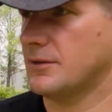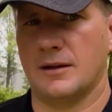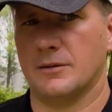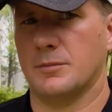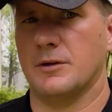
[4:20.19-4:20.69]
It
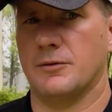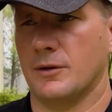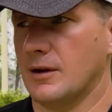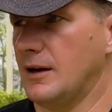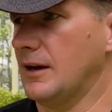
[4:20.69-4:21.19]
has a
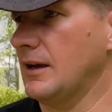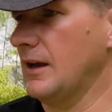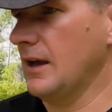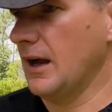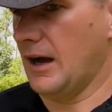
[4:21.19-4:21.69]
beautiful cut,
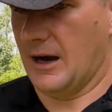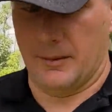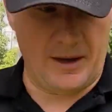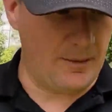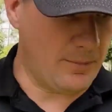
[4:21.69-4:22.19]

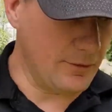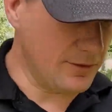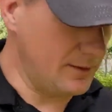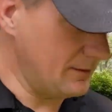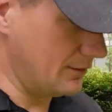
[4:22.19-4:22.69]
and both
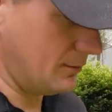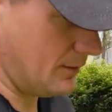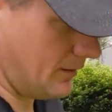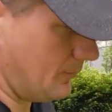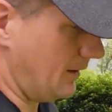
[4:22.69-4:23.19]
of these do
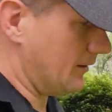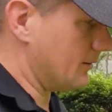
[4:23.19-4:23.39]
really well